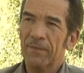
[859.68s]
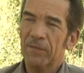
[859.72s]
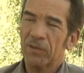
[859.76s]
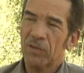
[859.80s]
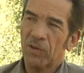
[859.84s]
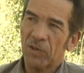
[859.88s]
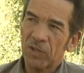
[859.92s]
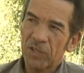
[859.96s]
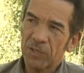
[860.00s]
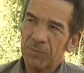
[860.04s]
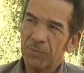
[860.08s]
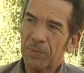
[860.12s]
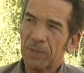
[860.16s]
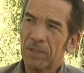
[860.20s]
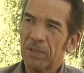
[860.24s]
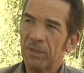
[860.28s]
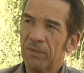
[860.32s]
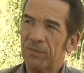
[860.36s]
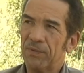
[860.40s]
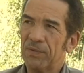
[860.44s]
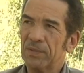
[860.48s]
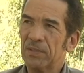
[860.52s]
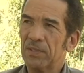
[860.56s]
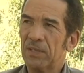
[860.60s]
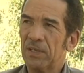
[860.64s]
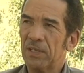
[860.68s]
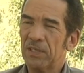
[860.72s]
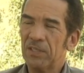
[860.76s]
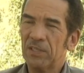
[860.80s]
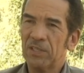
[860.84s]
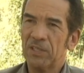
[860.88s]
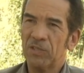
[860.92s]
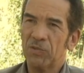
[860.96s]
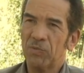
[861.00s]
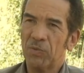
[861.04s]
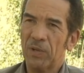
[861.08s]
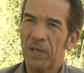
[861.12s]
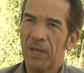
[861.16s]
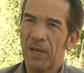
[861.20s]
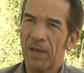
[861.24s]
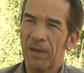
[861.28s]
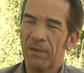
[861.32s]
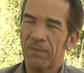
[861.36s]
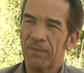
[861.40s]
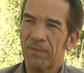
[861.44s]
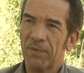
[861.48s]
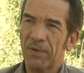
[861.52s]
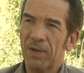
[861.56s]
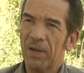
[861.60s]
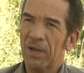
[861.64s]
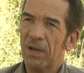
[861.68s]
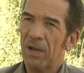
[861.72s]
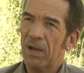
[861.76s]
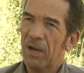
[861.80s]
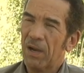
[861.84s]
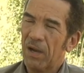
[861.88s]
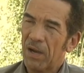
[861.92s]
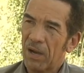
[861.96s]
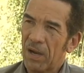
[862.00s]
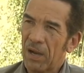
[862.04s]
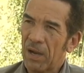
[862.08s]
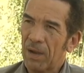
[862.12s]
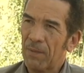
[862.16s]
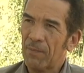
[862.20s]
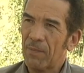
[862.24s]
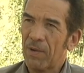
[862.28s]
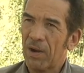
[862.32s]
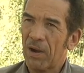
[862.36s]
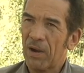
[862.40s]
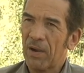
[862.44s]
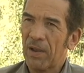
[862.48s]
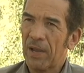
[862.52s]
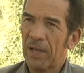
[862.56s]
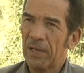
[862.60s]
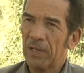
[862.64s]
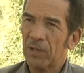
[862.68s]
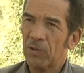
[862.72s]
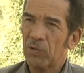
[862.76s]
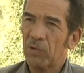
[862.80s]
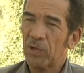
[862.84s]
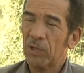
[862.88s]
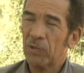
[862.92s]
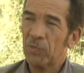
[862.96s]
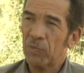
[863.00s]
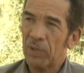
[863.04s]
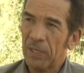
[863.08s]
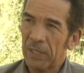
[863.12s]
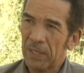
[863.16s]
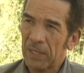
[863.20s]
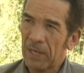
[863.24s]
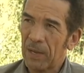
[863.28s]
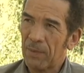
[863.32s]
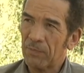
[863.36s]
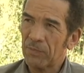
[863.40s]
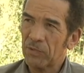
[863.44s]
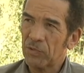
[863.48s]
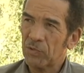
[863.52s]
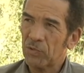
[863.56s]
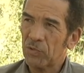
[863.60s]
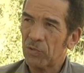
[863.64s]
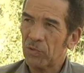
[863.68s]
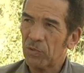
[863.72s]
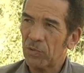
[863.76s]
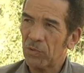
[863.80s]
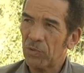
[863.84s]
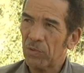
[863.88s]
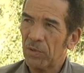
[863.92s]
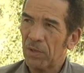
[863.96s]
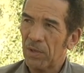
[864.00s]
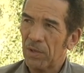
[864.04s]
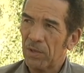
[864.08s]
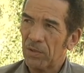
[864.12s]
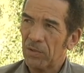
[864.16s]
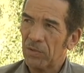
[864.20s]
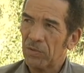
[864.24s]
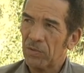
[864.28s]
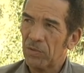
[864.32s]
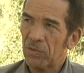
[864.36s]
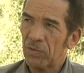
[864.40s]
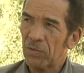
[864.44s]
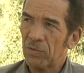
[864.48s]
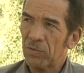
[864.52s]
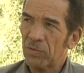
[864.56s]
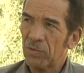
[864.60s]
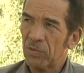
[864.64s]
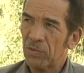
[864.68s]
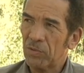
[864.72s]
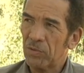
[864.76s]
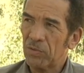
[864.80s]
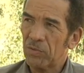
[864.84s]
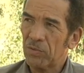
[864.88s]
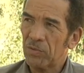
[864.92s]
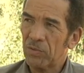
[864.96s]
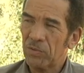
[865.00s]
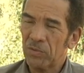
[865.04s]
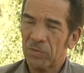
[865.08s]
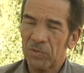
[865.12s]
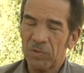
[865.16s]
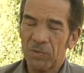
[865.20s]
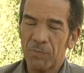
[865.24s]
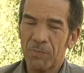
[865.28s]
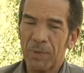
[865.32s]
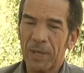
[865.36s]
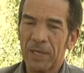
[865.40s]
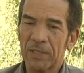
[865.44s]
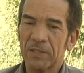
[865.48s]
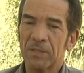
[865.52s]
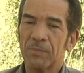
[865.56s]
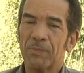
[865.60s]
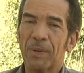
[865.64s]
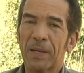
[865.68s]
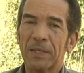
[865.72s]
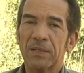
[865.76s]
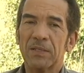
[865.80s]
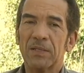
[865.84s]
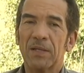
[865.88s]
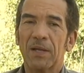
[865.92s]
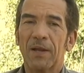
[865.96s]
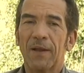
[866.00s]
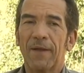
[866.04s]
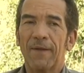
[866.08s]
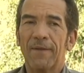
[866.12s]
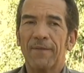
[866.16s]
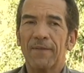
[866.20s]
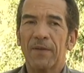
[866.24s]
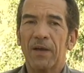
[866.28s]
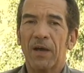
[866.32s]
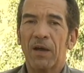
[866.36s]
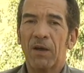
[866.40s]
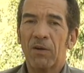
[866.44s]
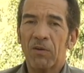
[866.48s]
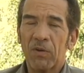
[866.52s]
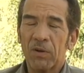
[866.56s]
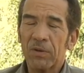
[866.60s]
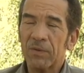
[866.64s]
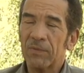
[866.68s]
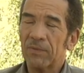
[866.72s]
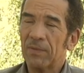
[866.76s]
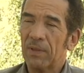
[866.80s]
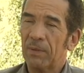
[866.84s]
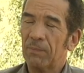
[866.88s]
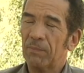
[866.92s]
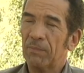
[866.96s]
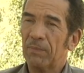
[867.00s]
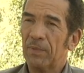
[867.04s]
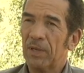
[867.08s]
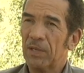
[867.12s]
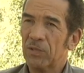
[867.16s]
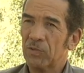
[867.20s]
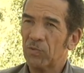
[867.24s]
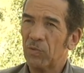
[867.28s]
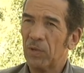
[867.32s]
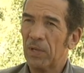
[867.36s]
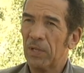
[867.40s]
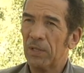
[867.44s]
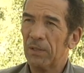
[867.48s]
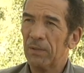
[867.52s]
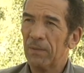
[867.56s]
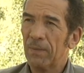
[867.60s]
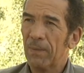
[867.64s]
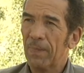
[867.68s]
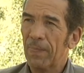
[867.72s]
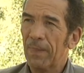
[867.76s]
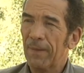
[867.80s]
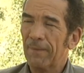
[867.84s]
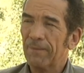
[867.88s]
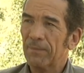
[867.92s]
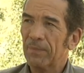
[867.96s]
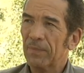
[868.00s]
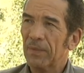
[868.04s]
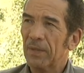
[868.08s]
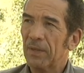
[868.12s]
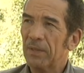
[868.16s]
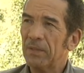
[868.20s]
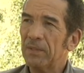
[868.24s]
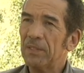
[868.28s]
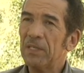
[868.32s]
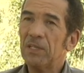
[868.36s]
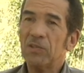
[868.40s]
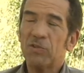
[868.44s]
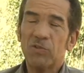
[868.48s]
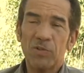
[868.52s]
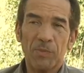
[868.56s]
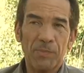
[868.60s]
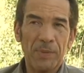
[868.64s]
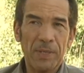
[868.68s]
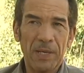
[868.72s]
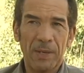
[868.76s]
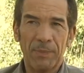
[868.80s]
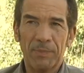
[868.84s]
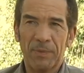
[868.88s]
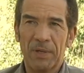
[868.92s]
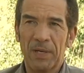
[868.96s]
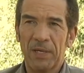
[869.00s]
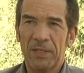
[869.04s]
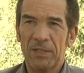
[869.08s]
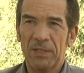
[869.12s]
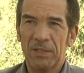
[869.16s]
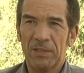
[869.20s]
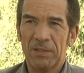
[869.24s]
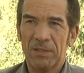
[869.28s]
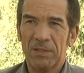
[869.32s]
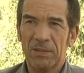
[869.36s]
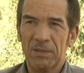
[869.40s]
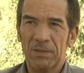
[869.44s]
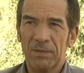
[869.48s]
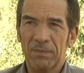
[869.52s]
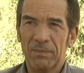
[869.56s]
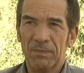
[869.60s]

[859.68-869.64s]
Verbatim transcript: the hospital facilities we have um, are adequate when it comes to, to, to, to, to beds. But a lot of them as well need to be upgraded.